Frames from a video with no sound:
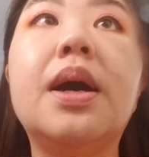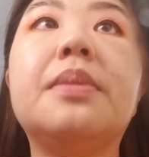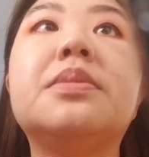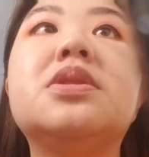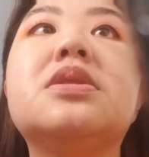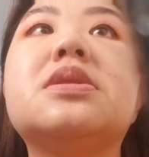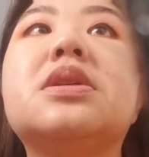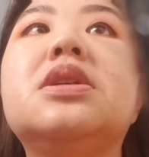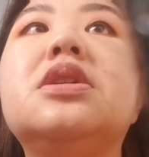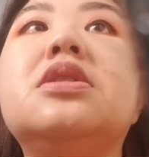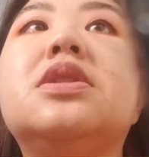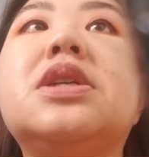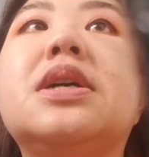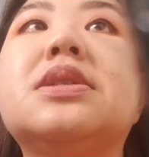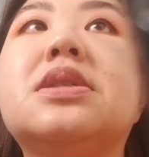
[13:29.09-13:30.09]
I'm just gonna
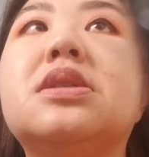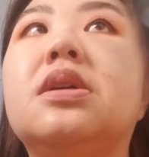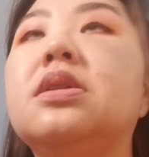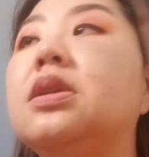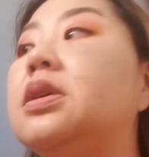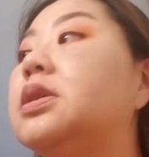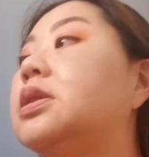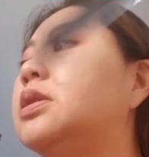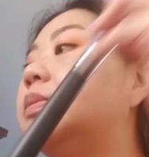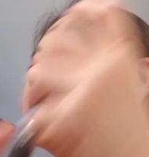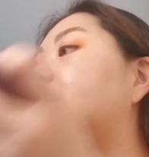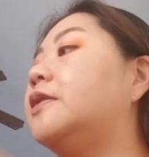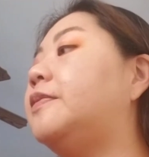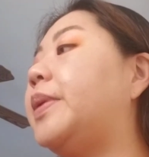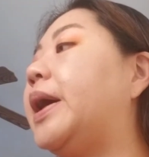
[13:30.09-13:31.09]
dust a little bit
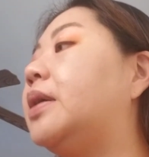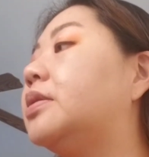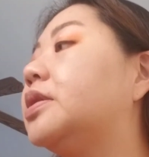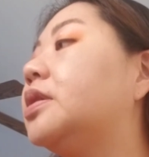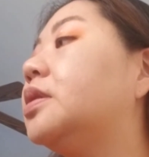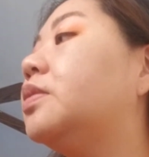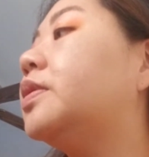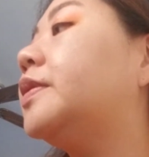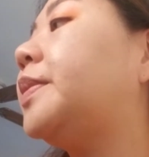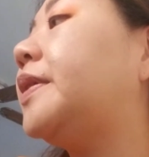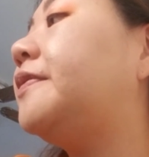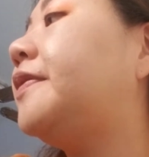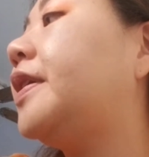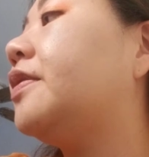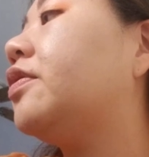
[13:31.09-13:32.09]
of powder. One of my
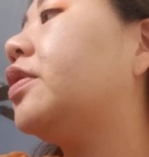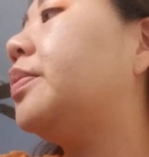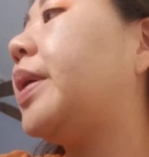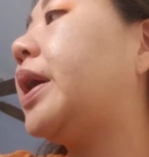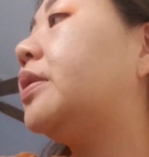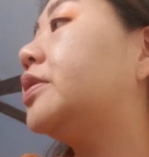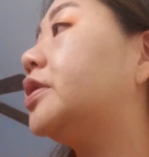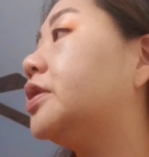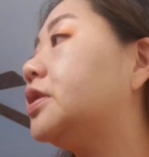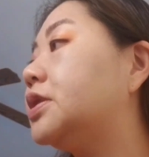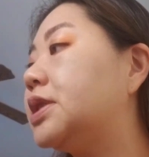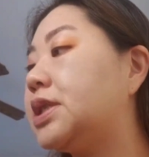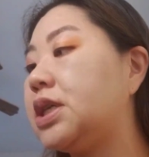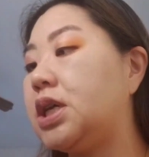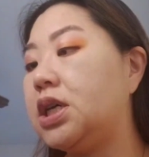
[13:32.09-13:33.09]
favorite
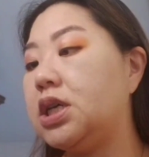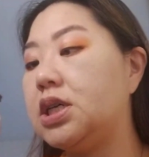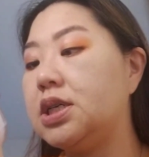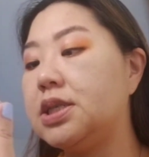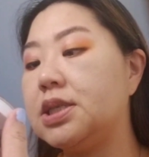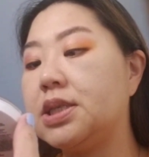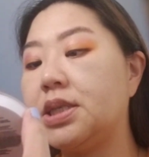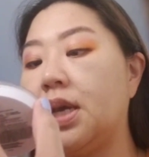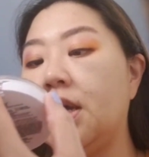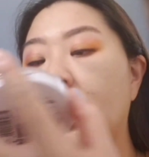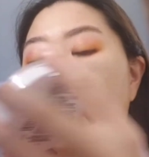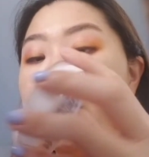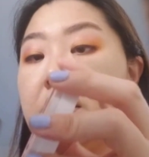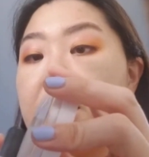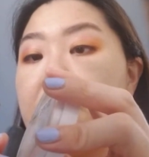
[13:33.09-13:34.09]
powders is the